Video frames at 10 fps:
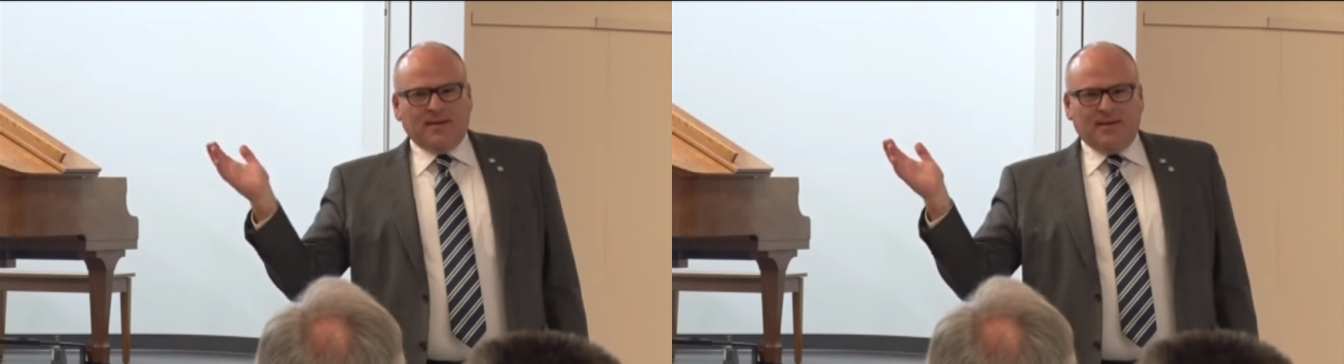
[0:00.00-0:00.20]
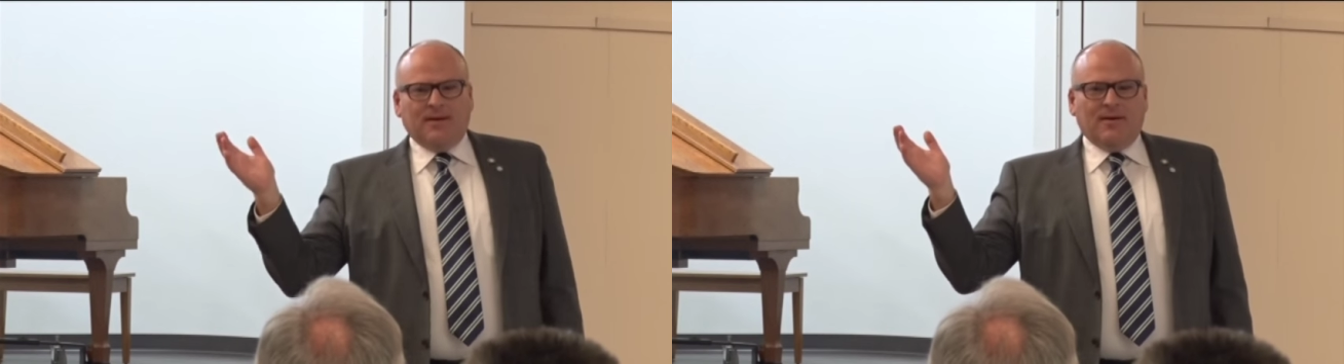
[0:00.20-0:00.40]

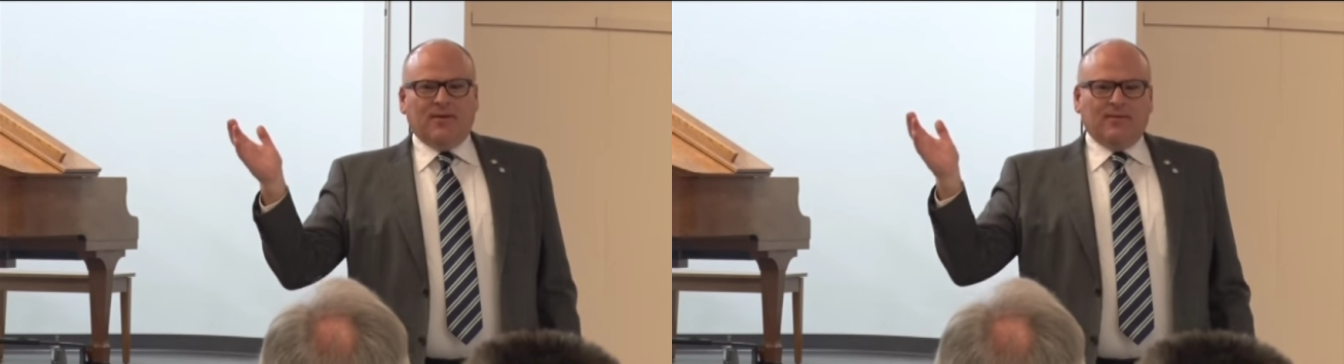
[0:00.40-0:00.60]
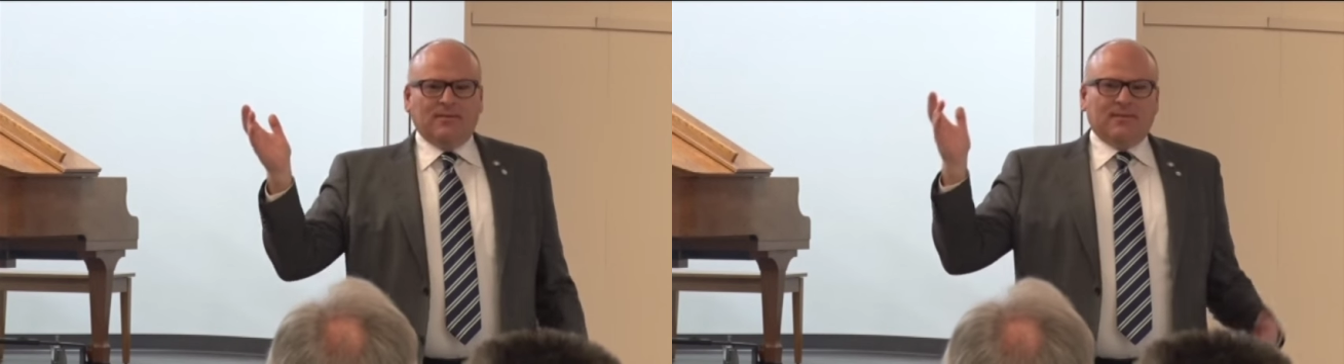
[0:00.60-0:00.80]
you
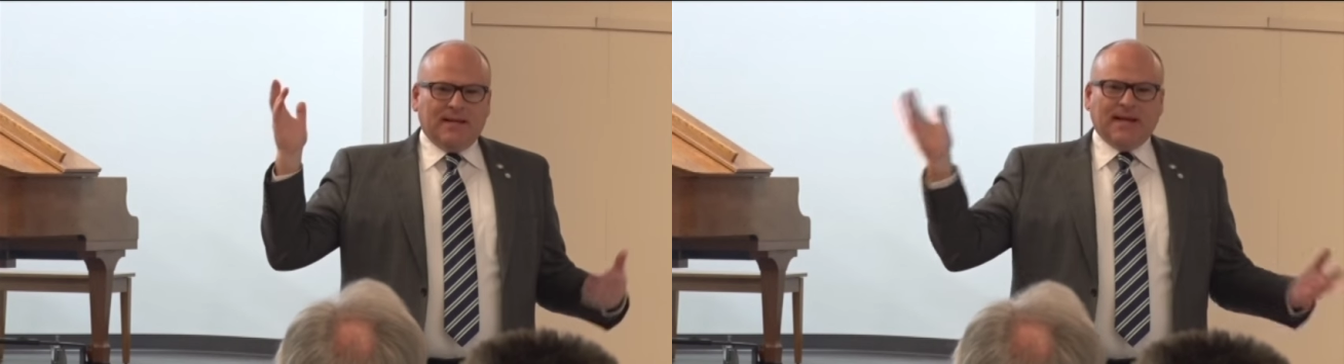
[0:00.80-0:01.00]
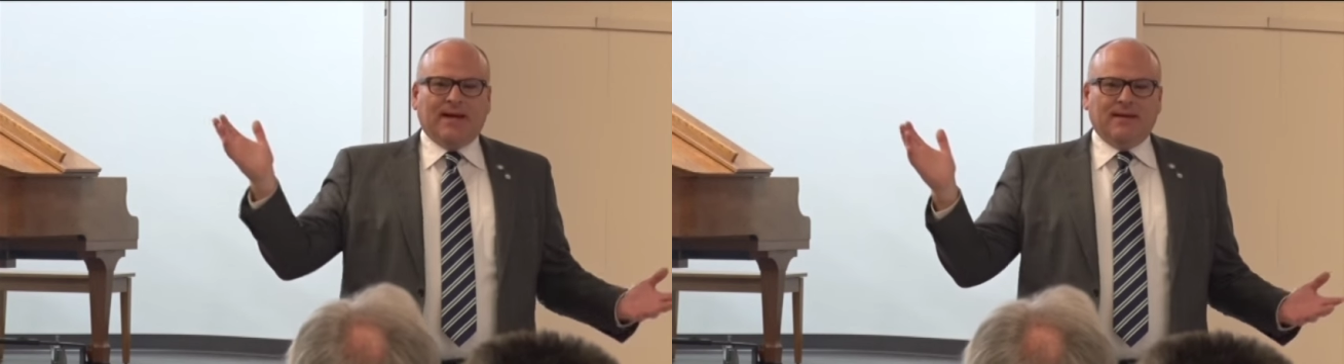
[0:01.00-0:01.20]
know,
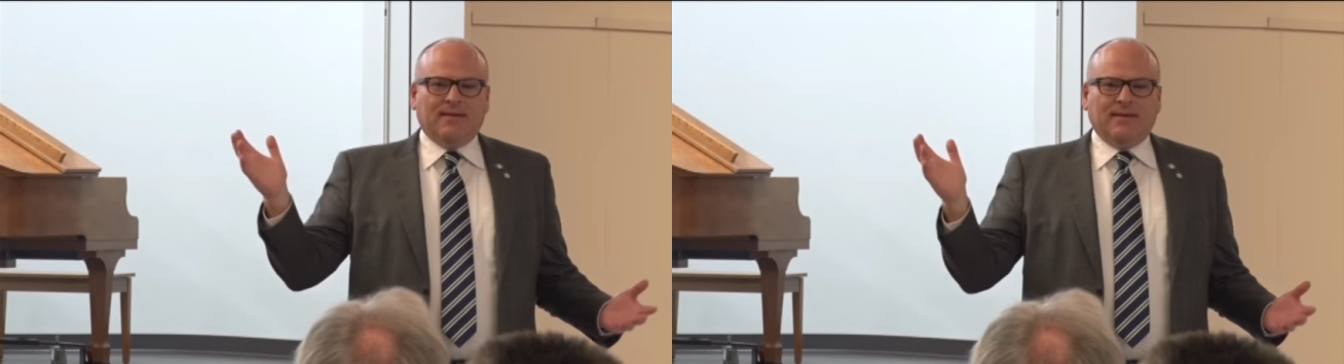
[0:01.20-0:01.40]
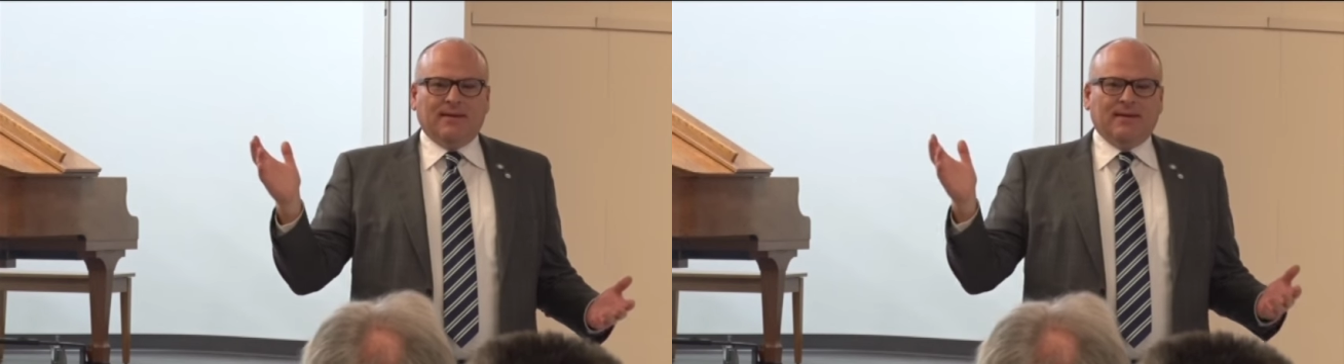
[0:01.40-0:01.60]
that kind
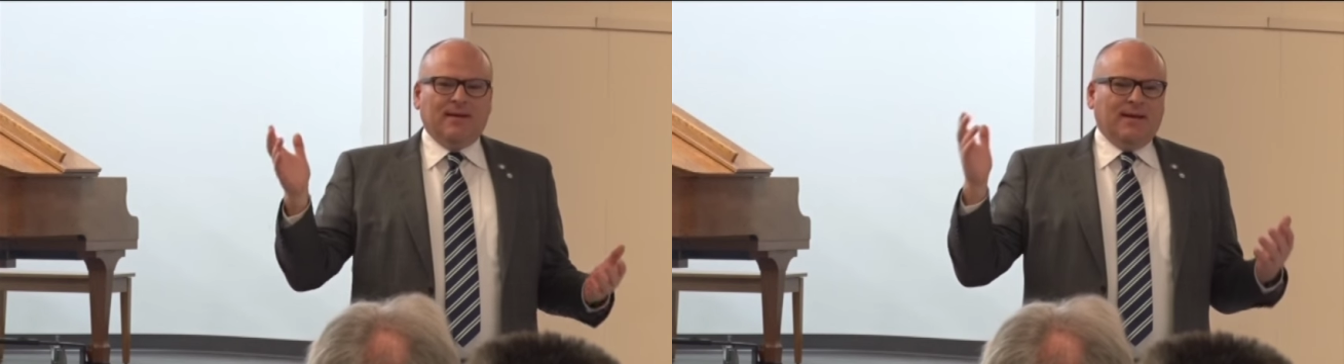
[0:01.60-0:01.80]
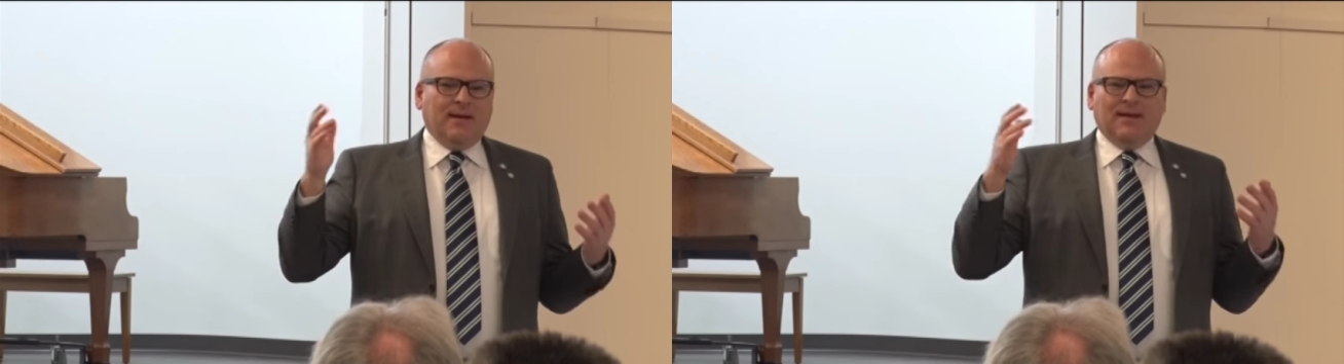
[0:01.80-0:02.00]
of
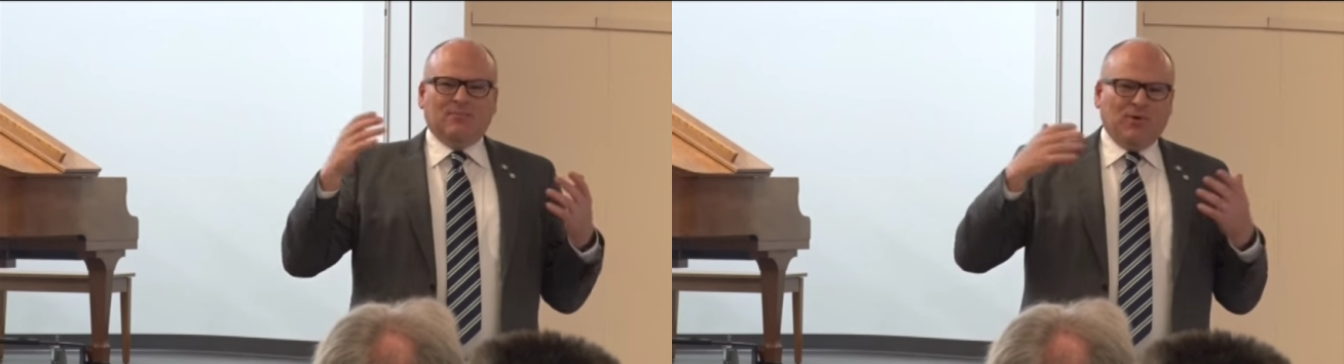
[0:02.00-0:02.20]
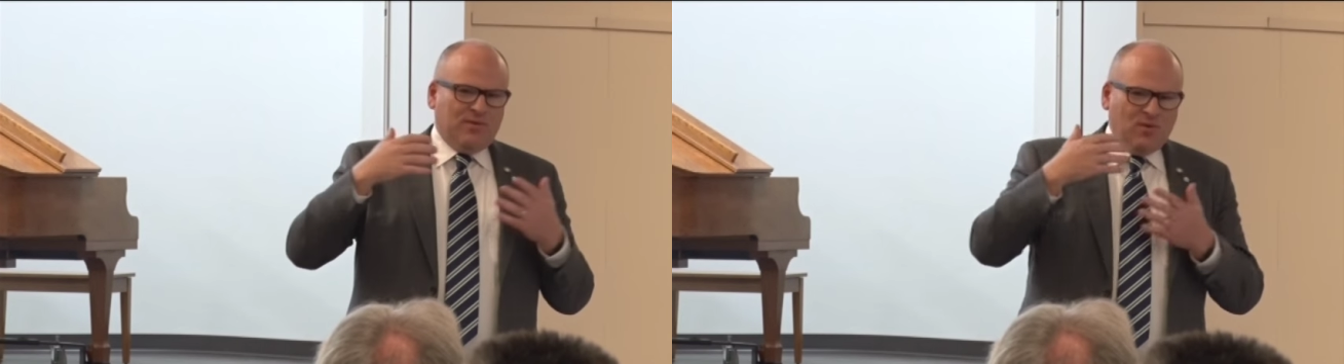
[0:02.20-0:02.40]
thing
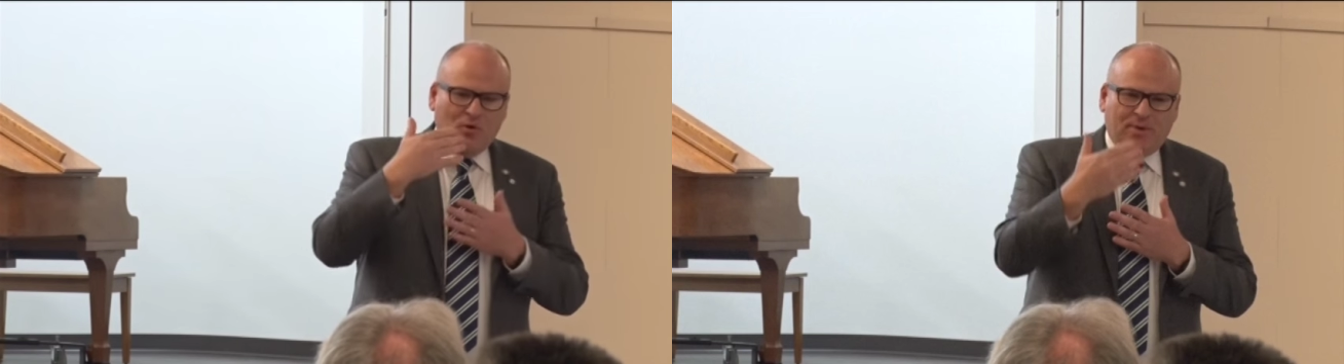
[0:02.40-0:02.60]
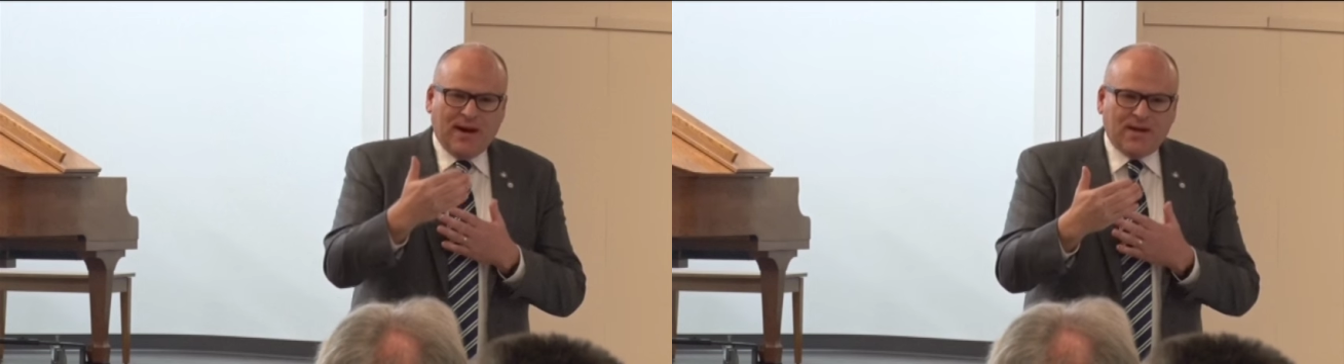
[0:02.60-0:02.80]
and with
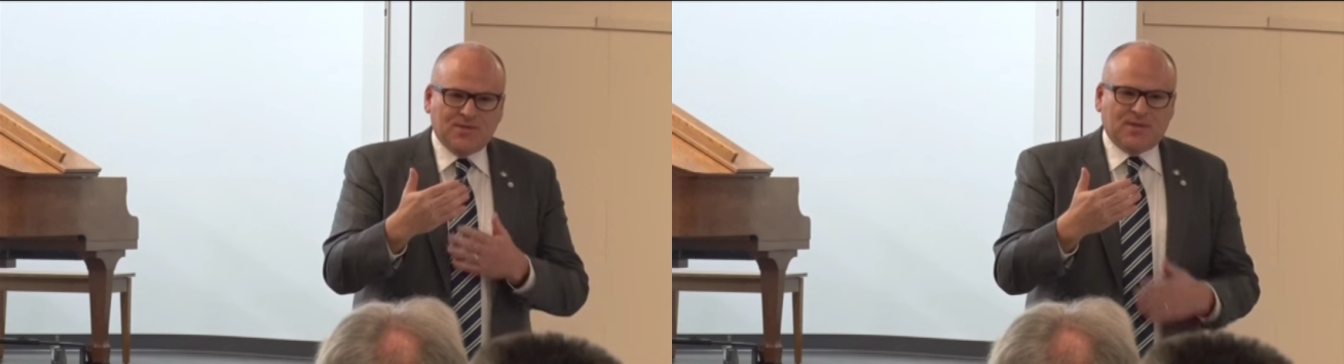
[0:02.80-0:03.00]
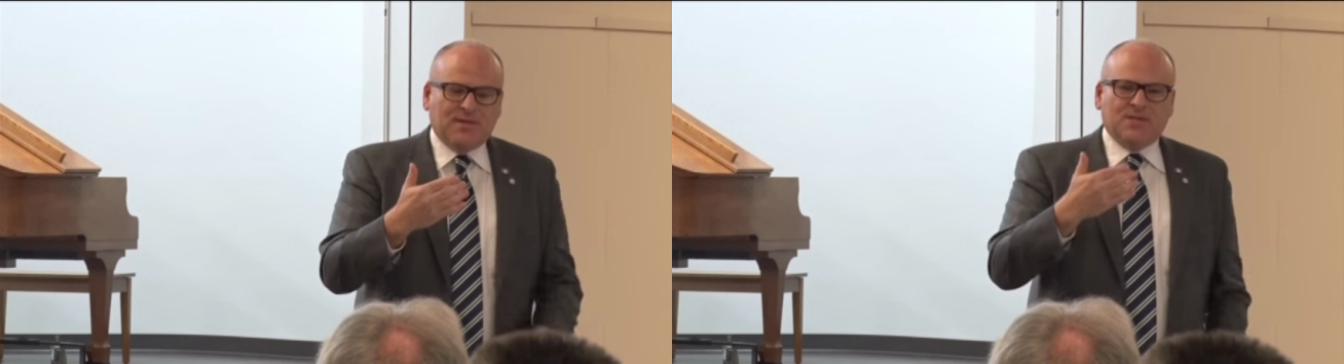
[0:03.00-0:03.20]
no passion.